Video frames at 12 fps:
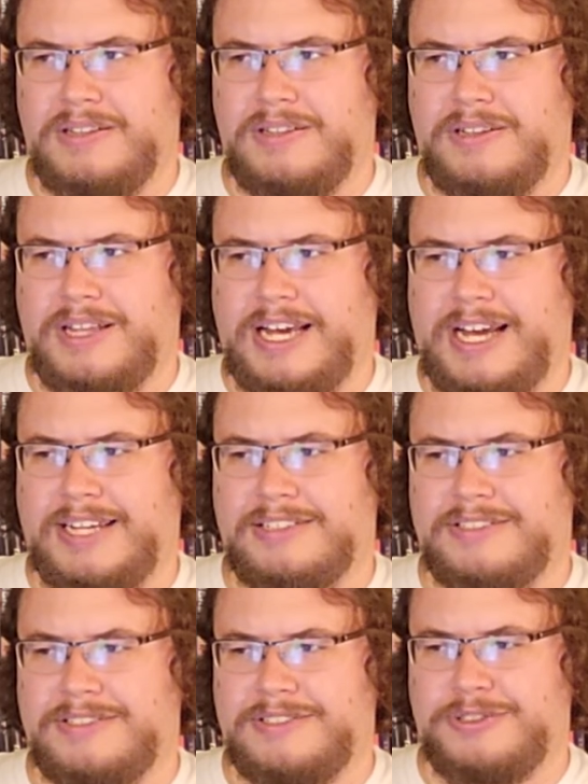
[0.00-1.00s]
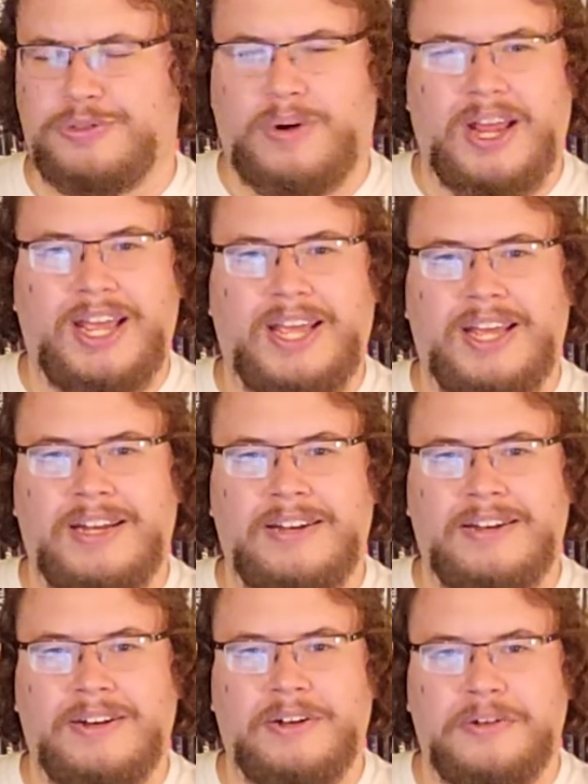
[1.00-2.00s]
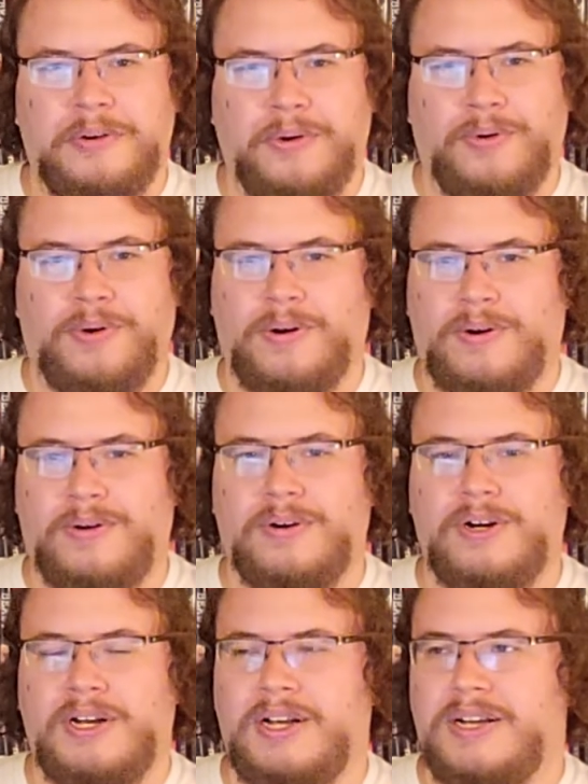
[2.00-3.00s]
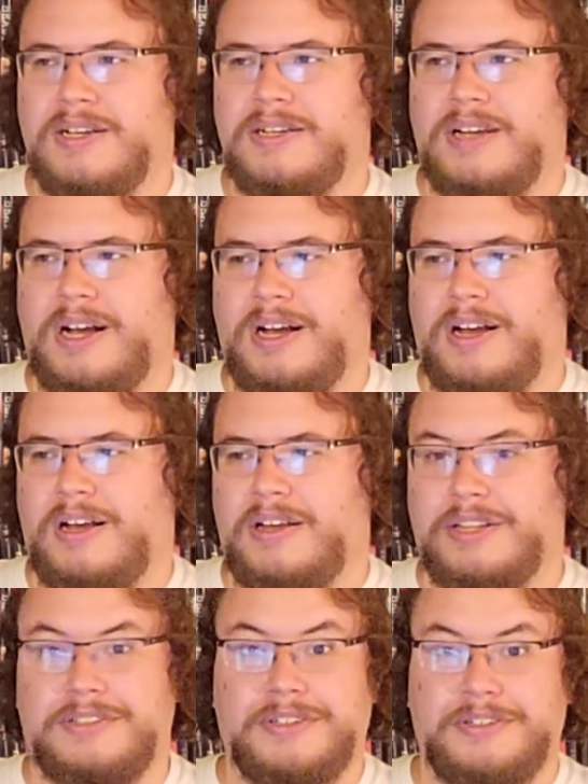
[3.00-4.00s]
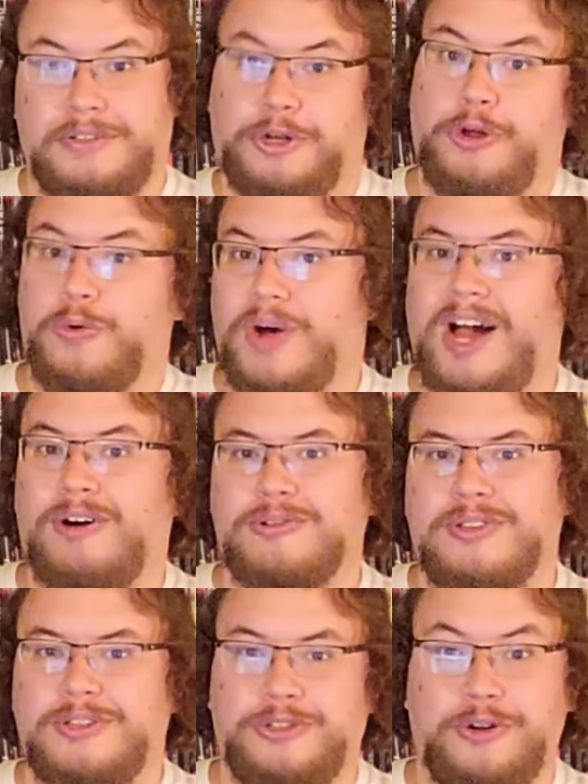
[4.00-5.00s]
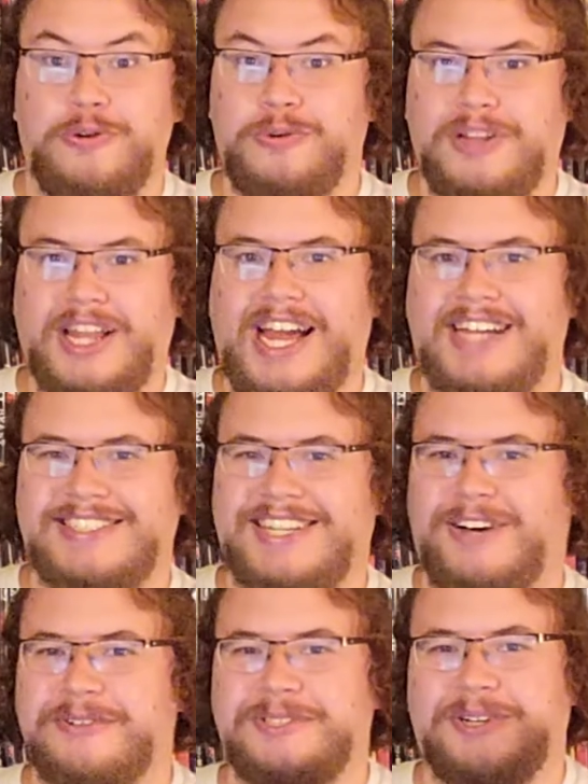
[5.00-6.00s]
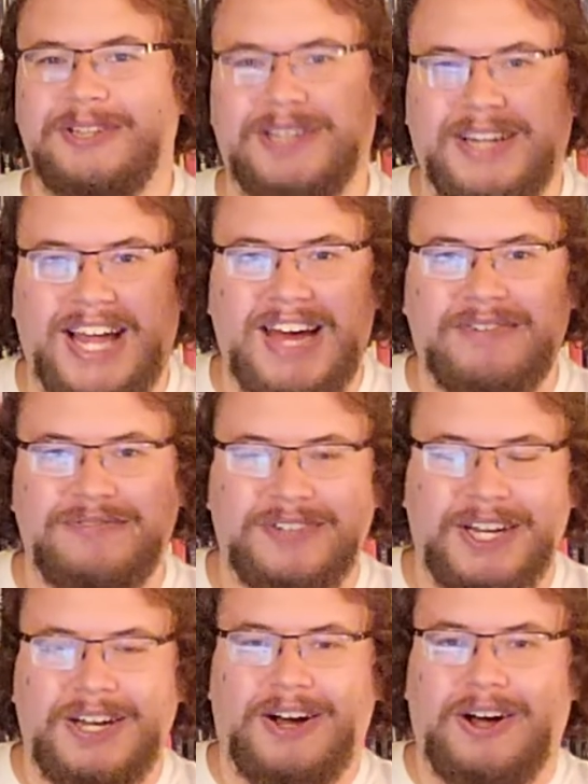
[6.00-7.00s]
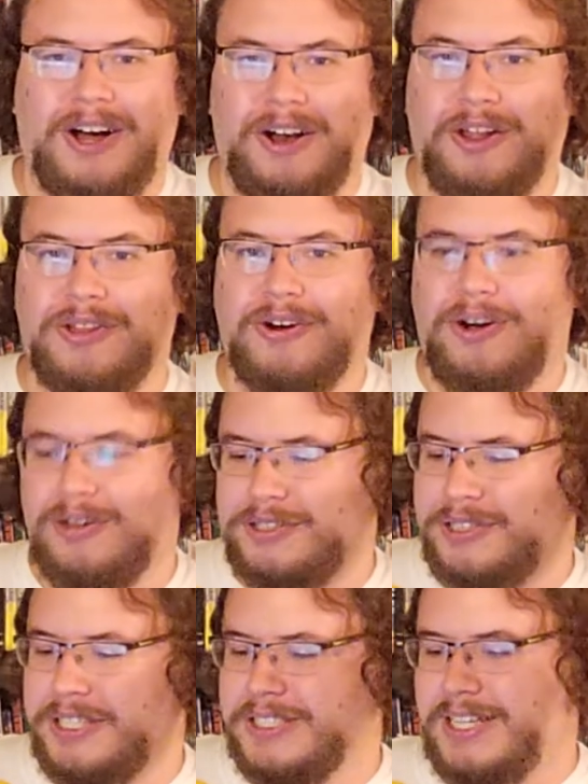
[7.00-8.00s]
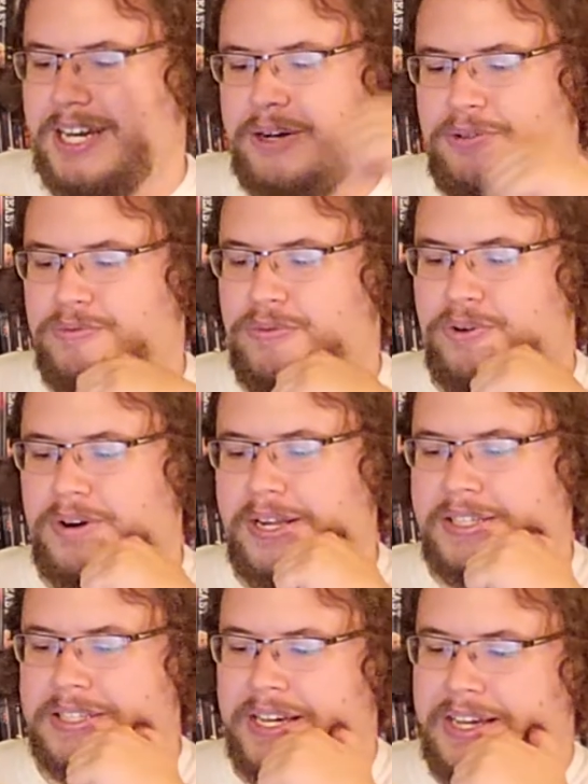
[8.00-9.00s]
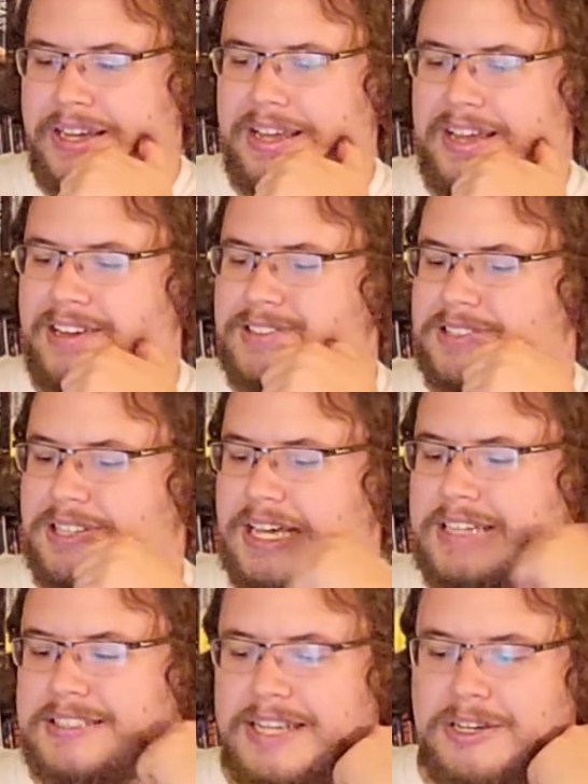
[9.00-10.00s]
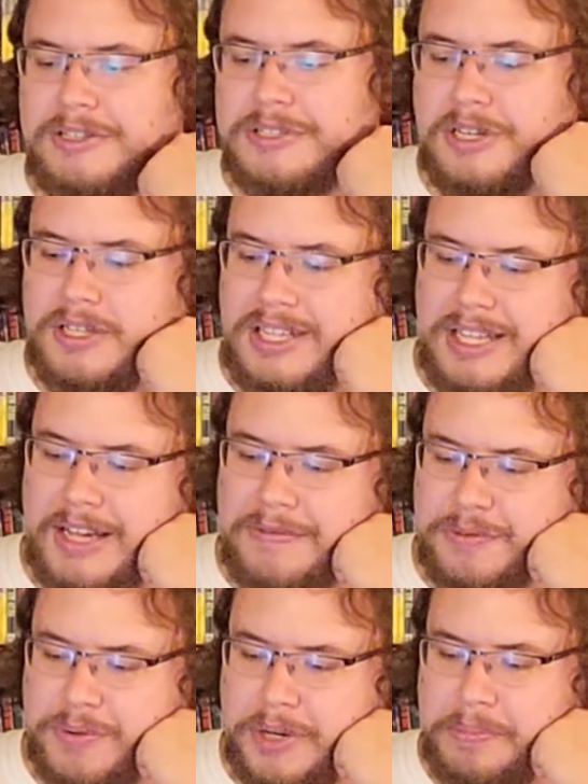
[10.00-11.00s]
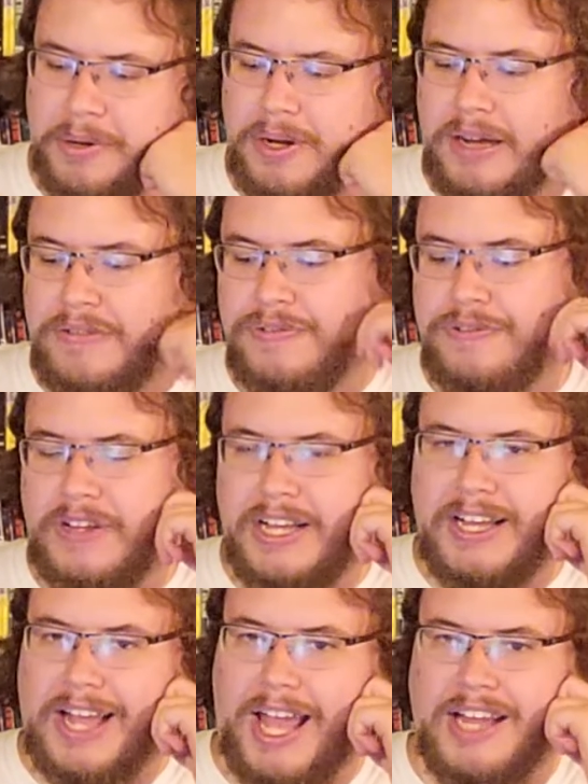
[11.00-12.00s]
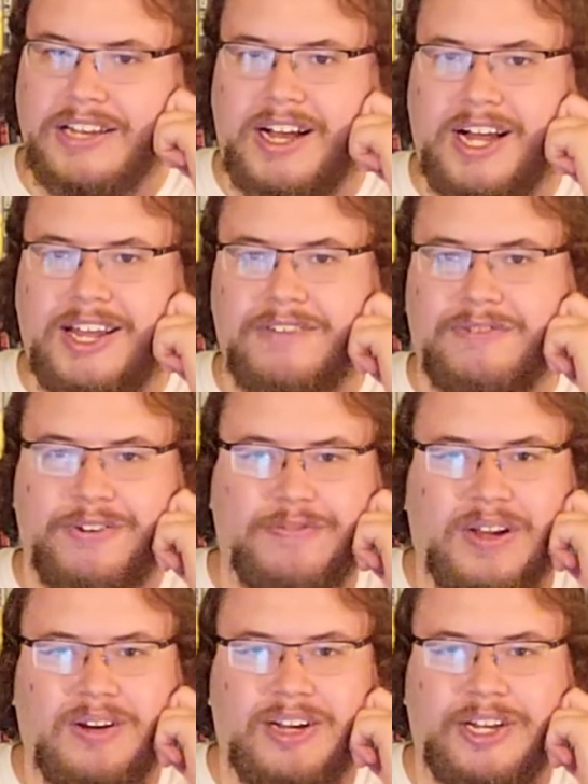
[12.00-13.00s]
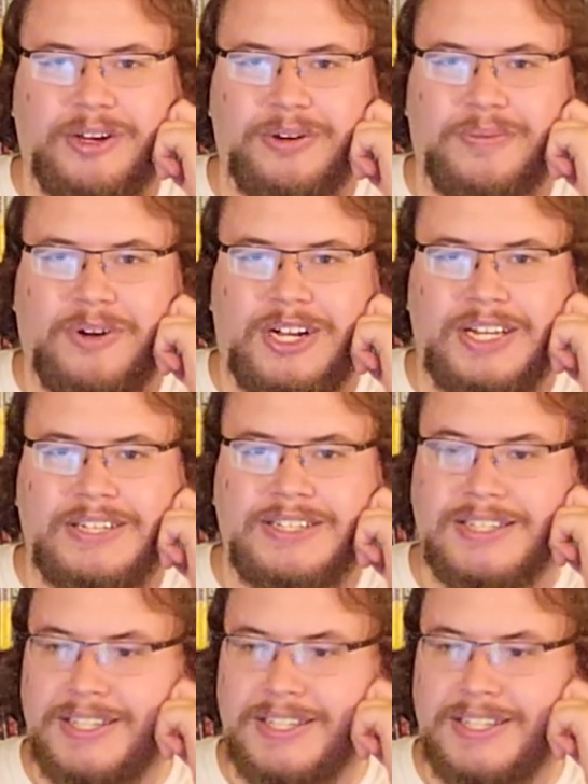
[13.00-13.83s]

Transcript: last train or uh it's a new house new last house on the left another alternate title for it it's a last house on the left ripoff and not even a very good one